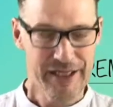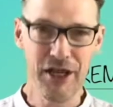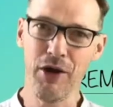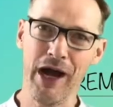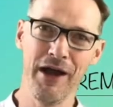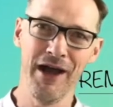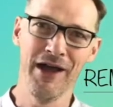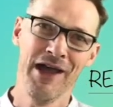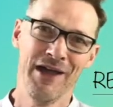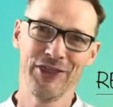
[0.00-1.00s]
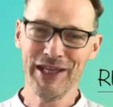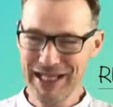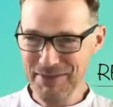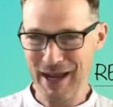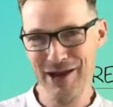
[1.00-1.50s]
You know, I, I
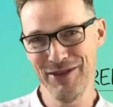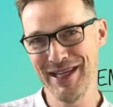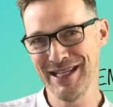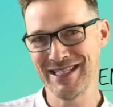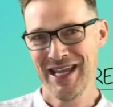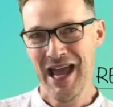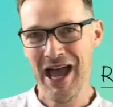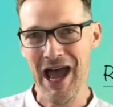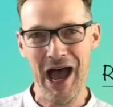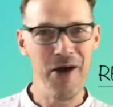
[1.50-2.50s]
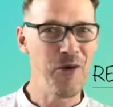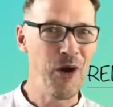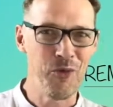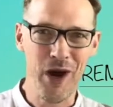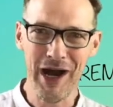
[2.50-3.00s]
thinking about this uh,
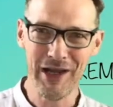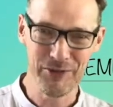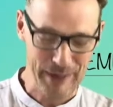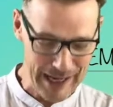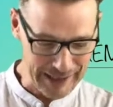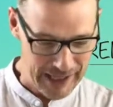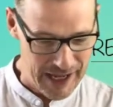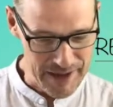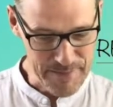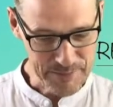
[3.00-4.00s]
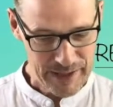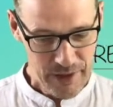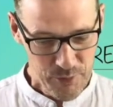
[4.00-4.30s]
a, while back, um,